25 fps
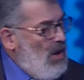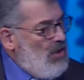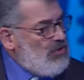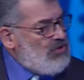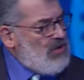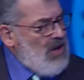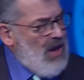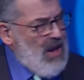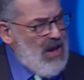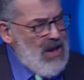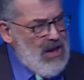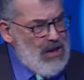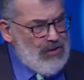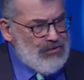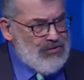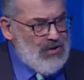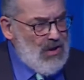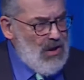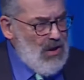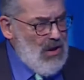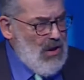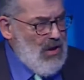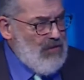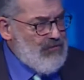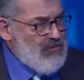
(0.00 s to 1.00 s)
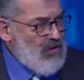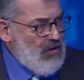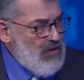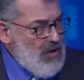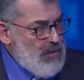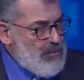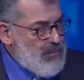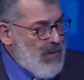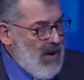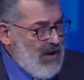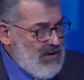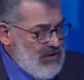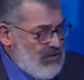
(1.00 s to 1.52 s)
So here's a very
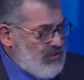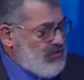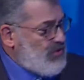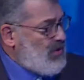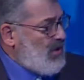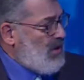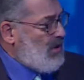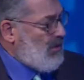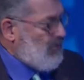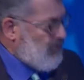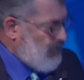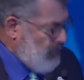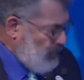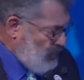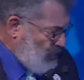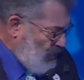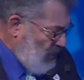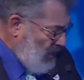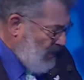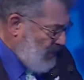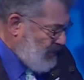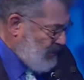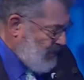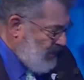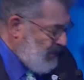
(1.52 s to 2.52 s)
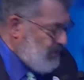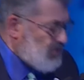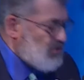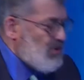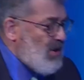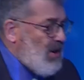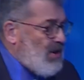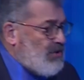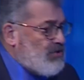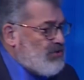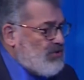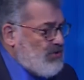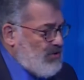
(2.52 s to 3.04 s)
basic fragility
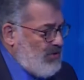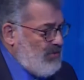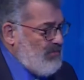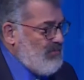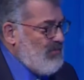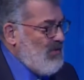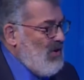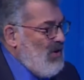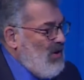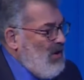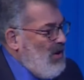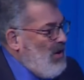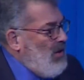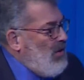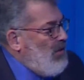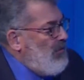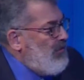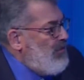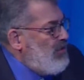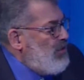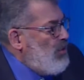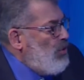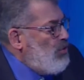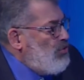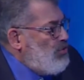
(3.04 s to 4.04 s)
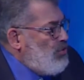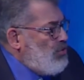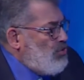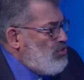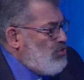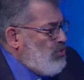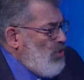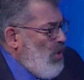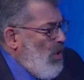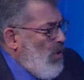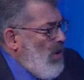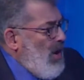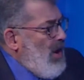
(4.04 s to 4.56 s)
test for you to
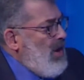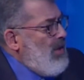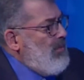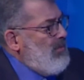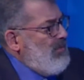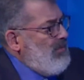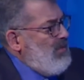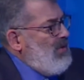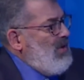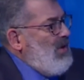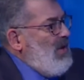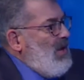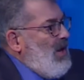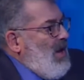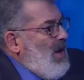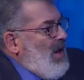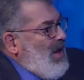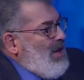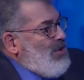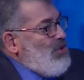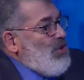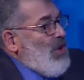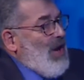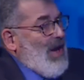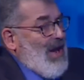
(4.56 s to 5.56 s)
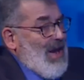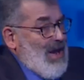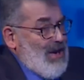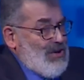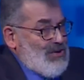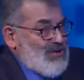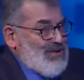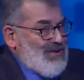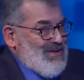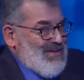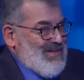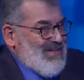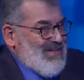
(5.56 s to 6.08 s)
try in your head.